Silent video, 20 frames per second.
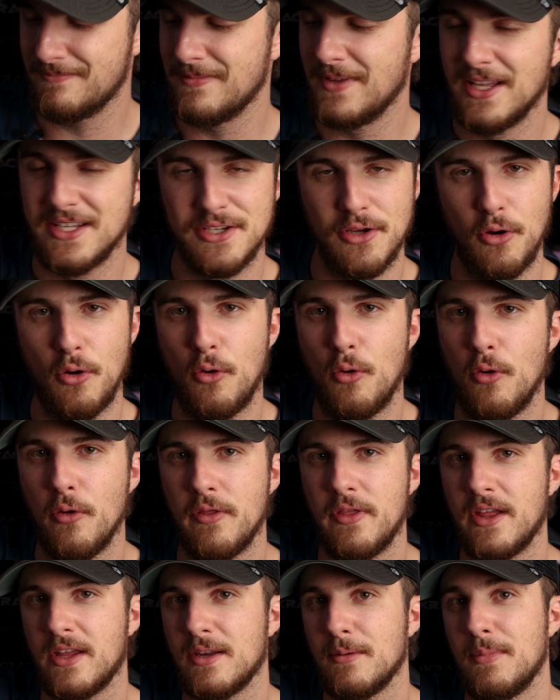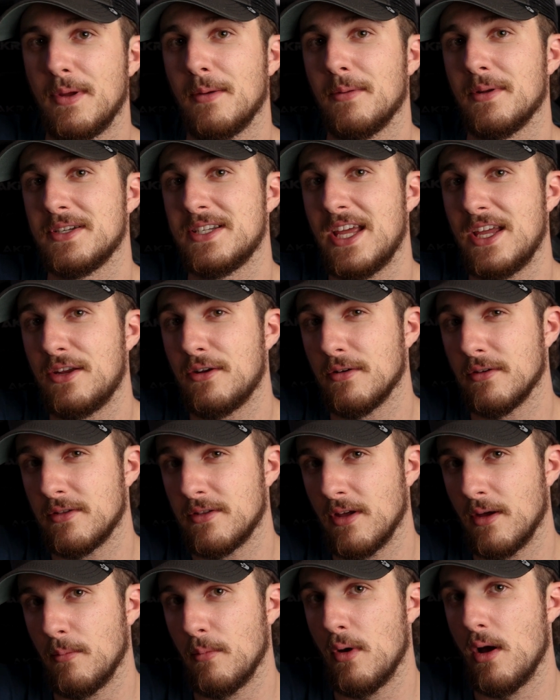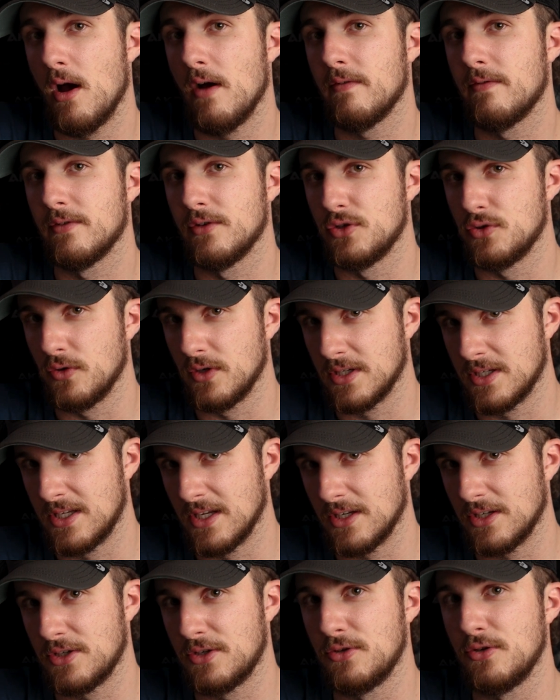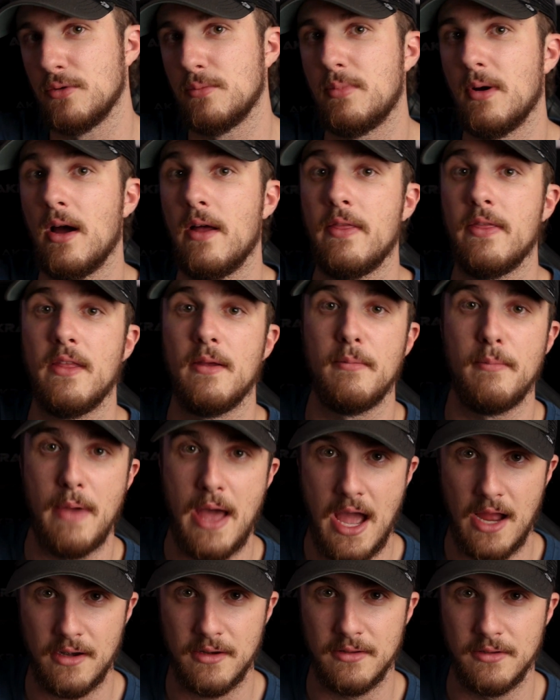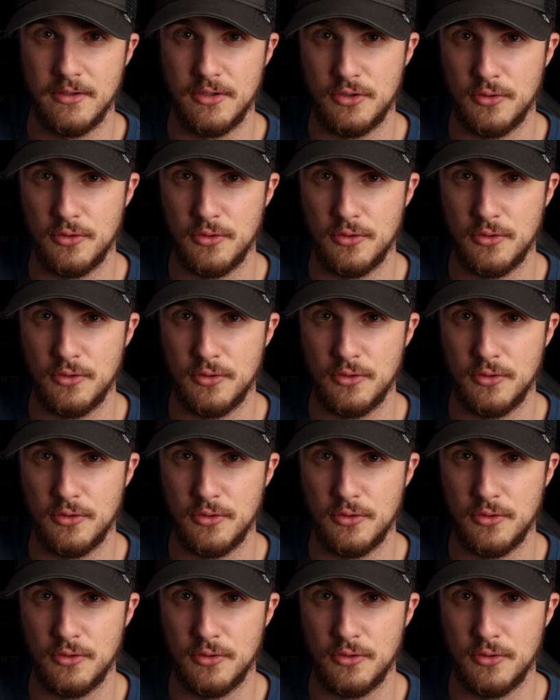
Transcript: It's a whole thing to be able to take your thumb off the joystick to a button, then back to the